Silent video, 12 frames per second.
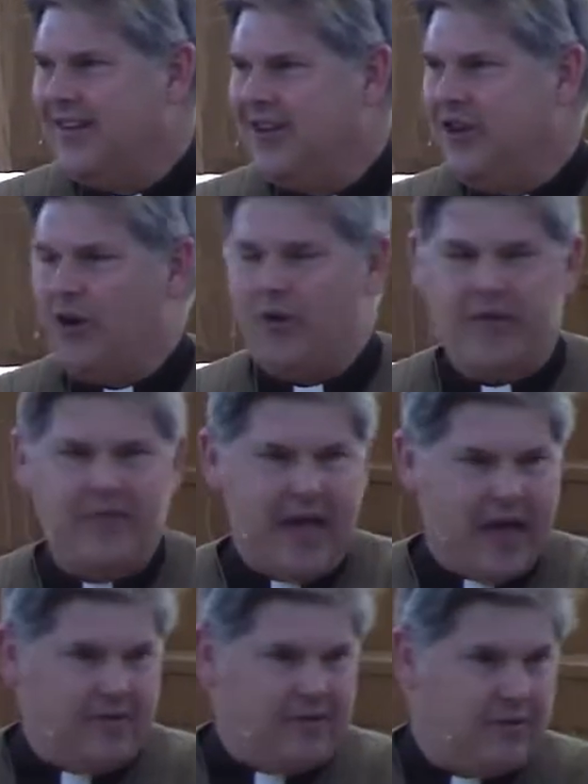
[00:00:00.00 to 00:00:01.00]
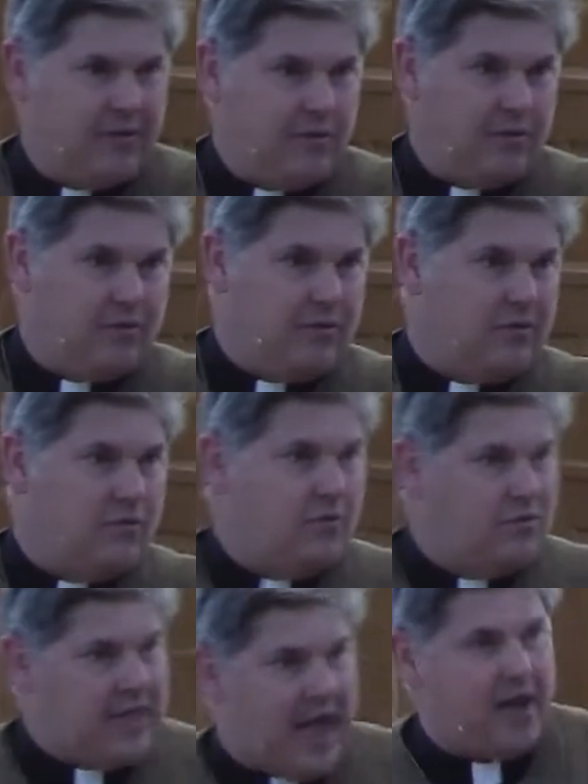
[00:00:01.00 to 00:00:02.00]
You know, and, and
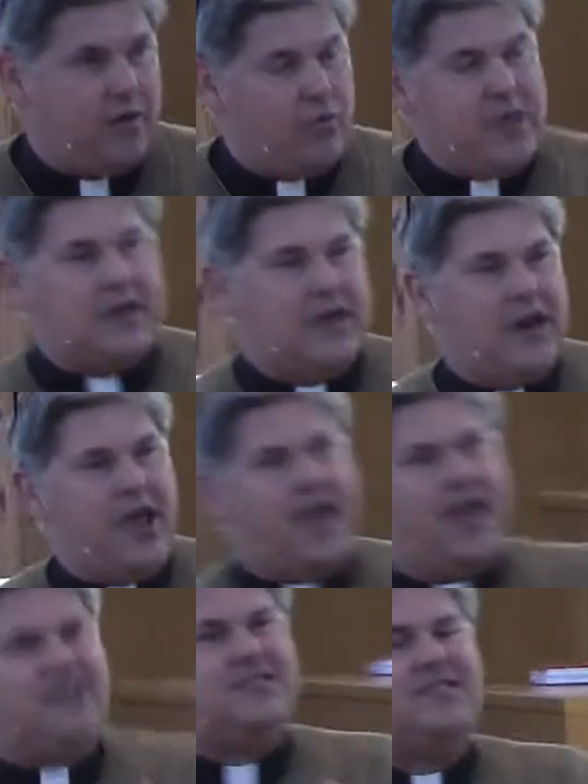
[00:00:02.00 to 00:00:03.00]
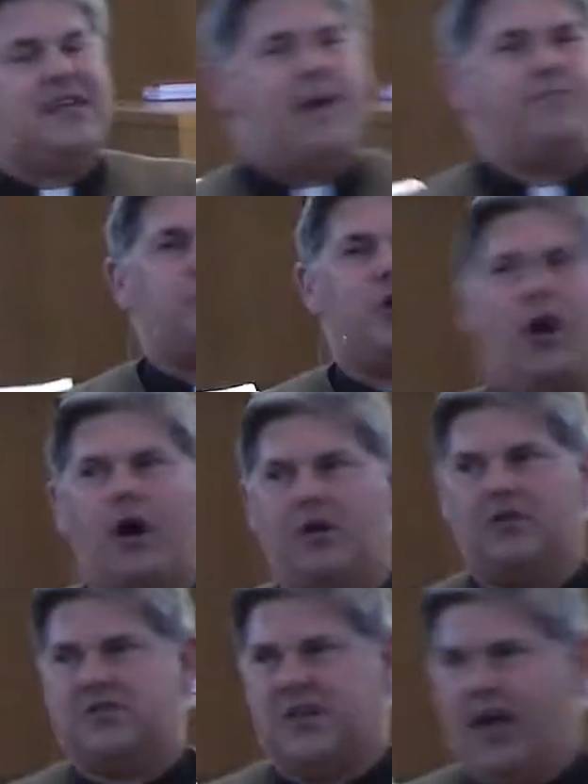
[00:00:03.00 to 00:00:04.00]
that we can exempt
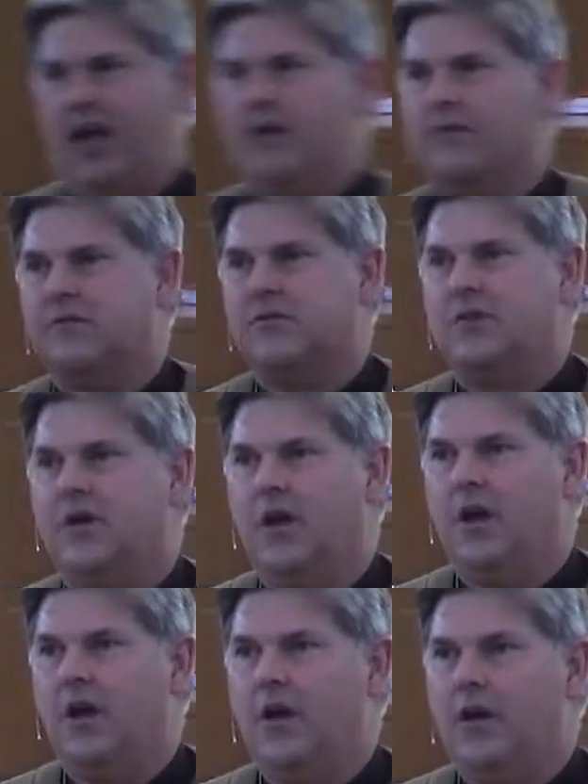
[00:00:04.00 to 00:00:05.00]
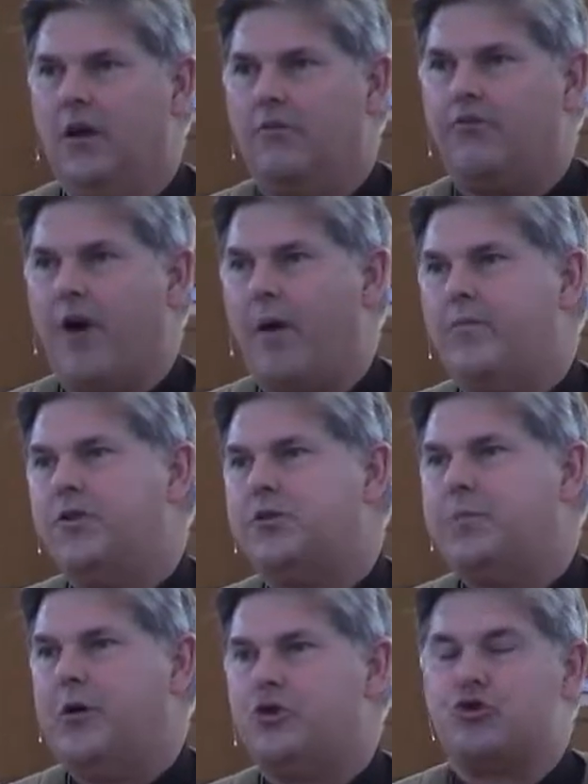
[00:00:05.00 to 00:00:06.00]
ourselves from the
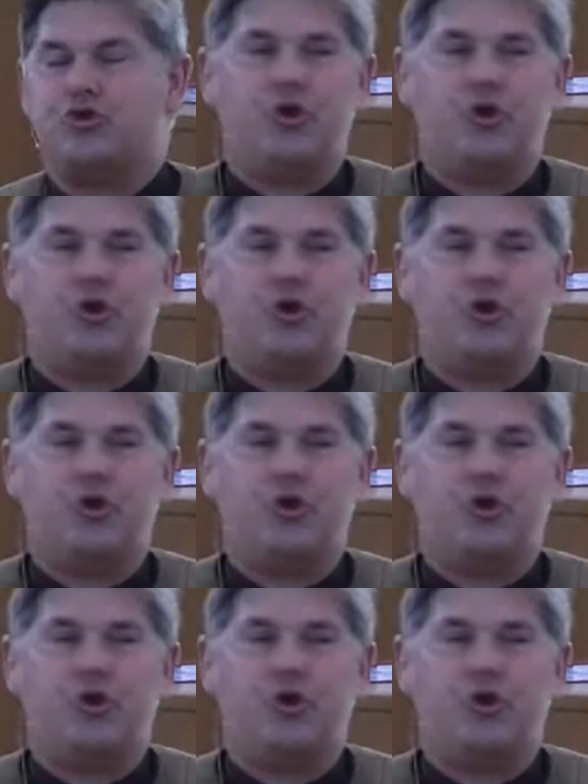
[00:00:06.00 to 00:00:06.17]
spiritual